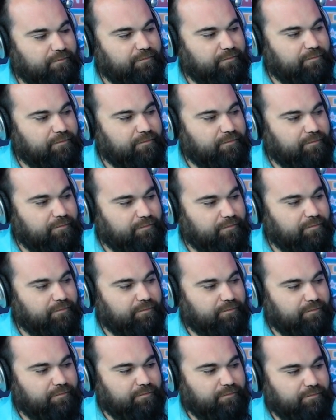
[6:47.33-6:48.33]

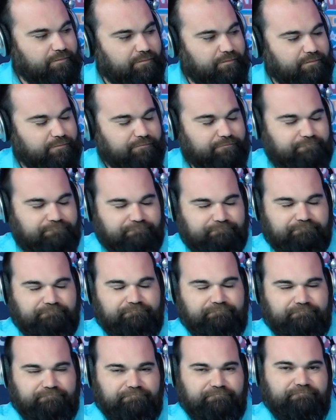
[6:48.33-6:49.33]

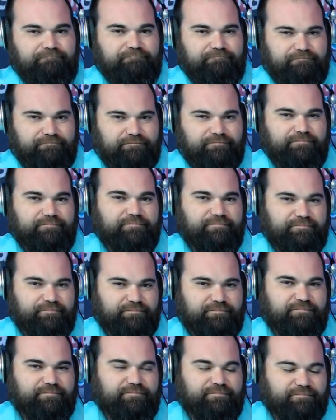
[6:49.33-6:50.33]

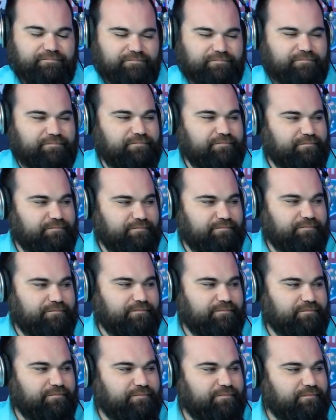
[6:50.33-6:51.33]

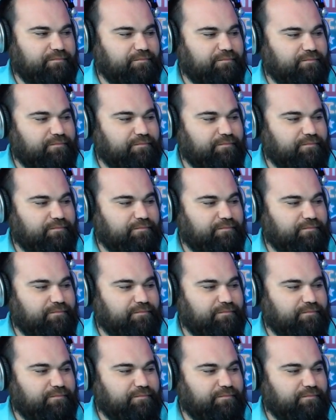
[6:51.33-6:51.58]
(silent)